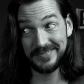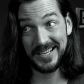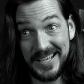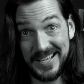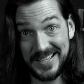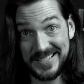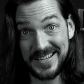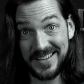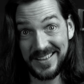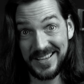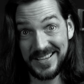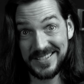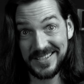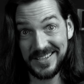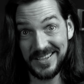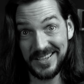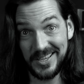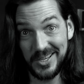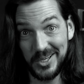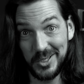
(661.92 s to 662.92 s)
Guess how that's
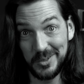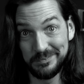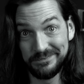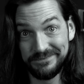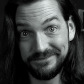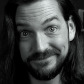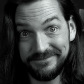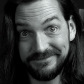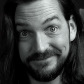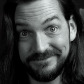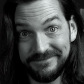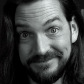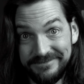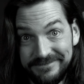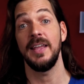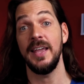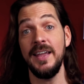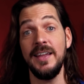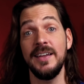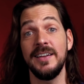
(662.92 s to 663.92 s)
gonna go.
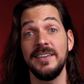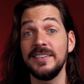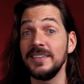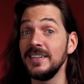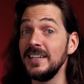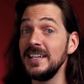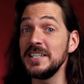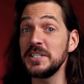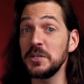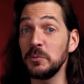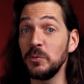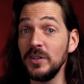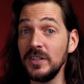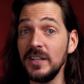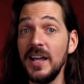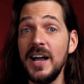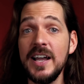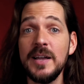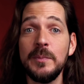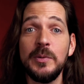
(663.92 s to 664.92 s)
And he's a
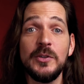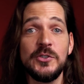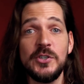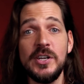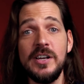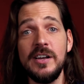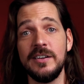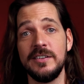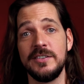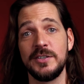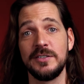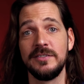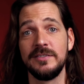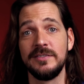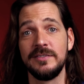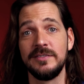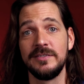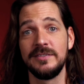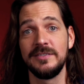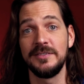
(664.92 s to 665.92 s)
reliable judge.
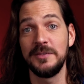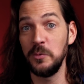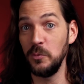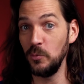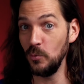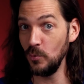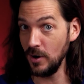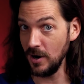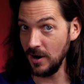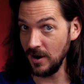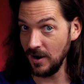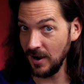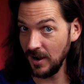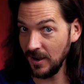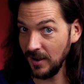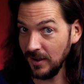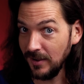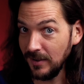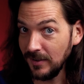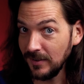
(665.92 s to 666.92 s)

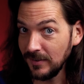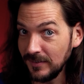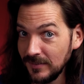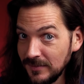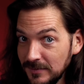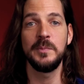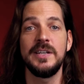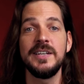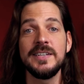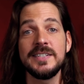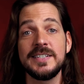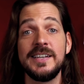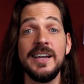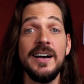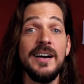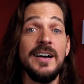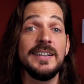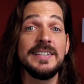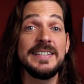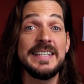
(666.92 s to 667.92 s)
Why? Because
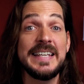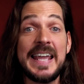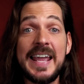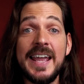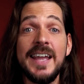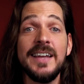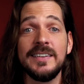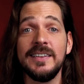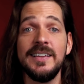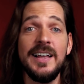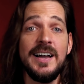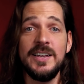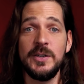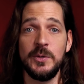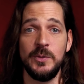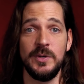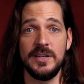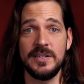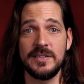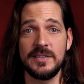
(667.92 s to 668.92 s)
God can't lie
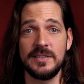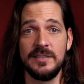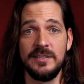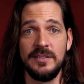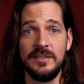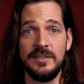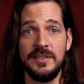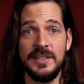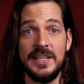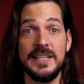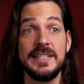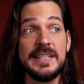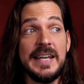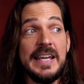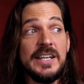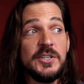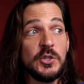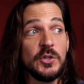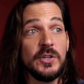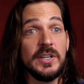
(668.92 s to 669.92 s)
to us. His
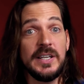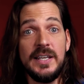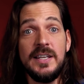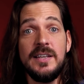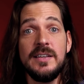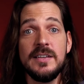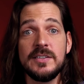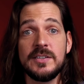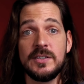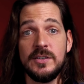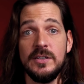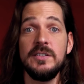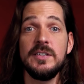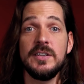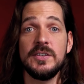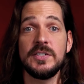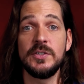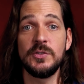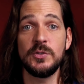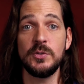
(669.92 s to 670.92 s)
nature is
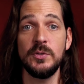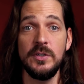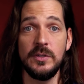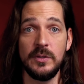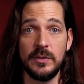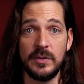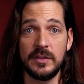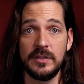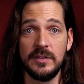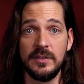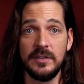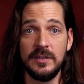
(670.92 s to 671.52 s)
goodness and truth.